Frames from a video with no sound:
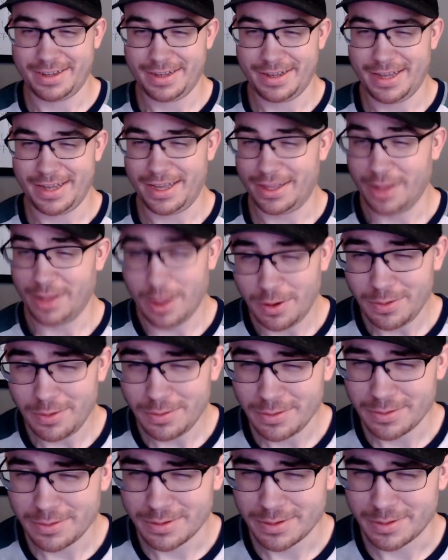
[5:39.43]
Hello?
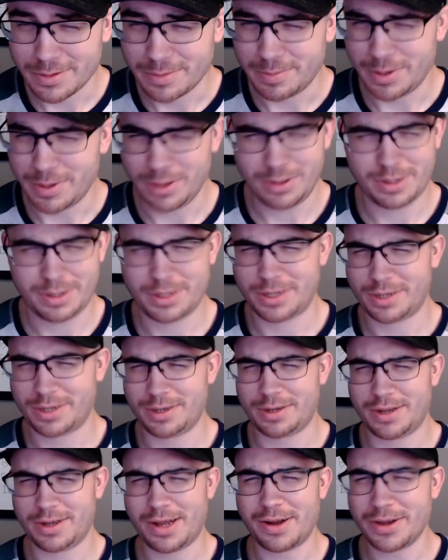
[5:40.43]
Pulse
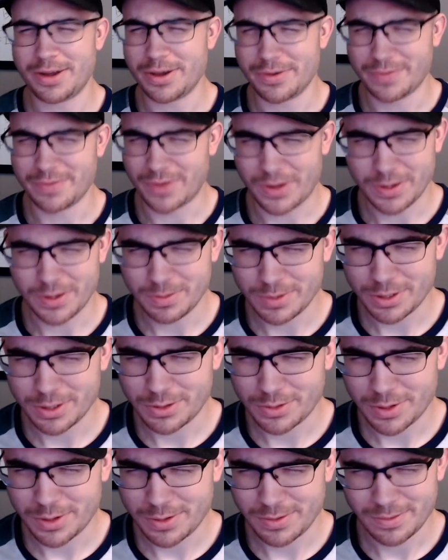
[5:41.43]
audio volume
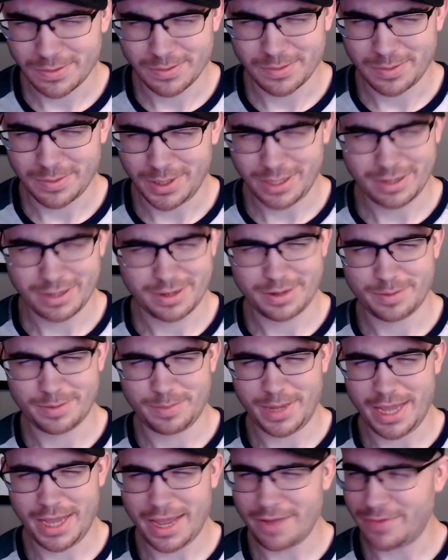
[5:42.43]
control? What? The
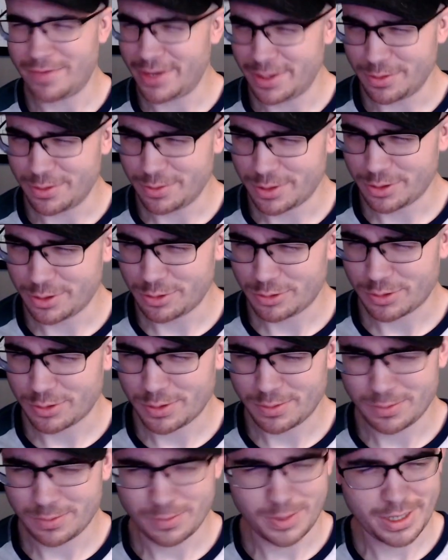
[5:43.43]
PAVU
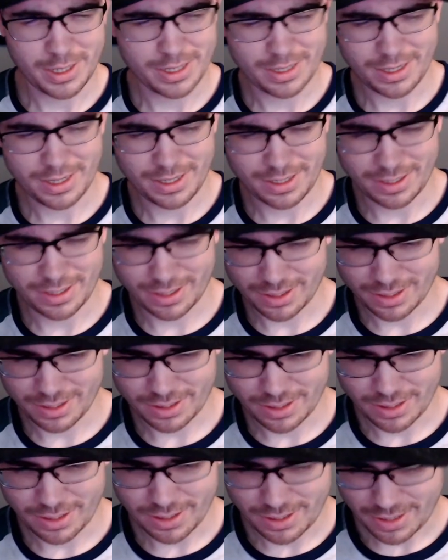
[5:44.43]
control? What is?
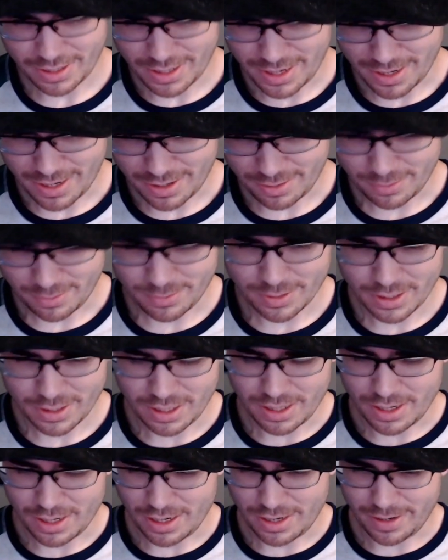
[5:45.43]
How?
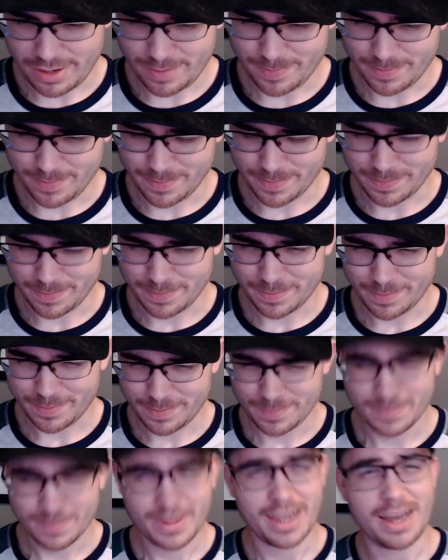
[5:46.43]

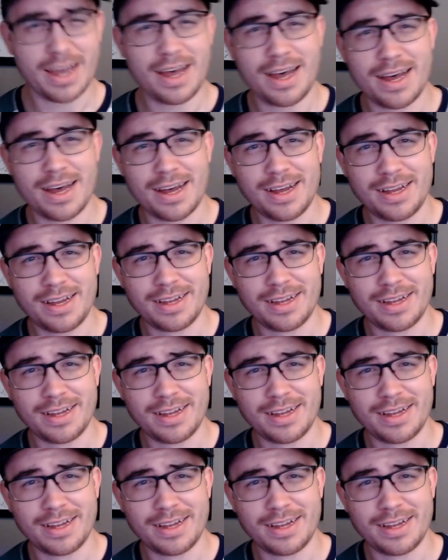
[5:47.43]
Huh?